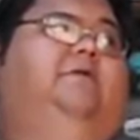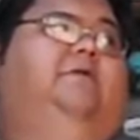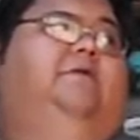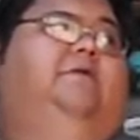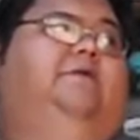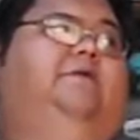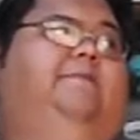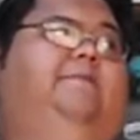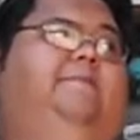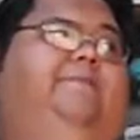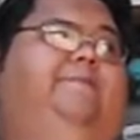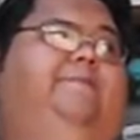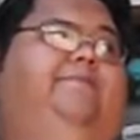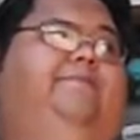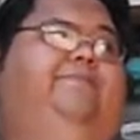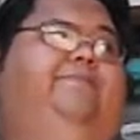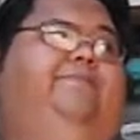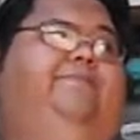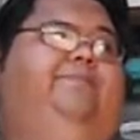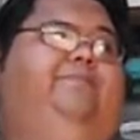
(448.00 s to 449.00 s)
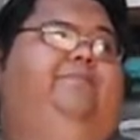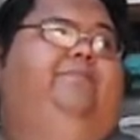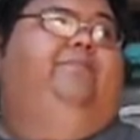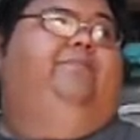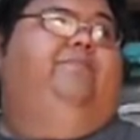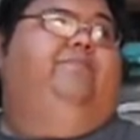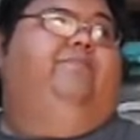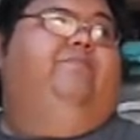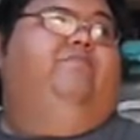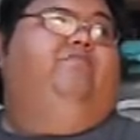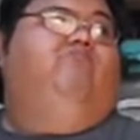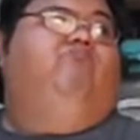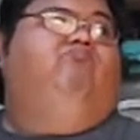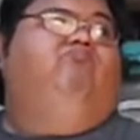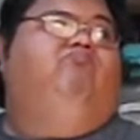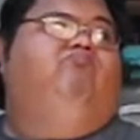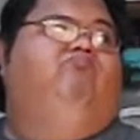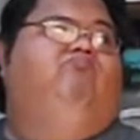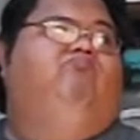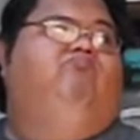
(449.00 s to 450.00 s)

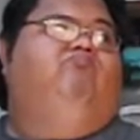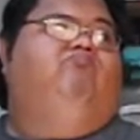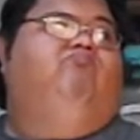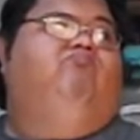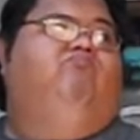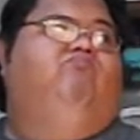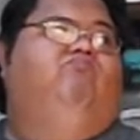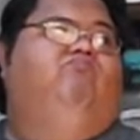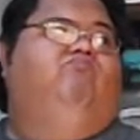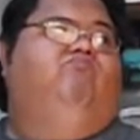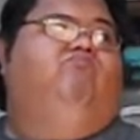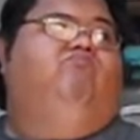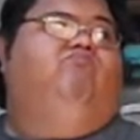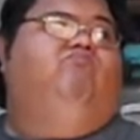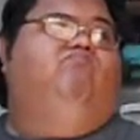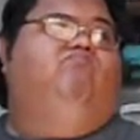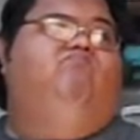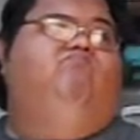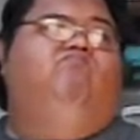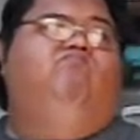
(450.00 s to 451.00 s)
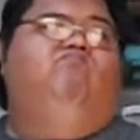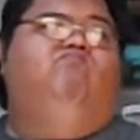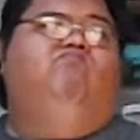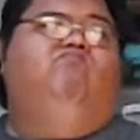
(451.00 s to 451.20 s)
The person shown says nothing.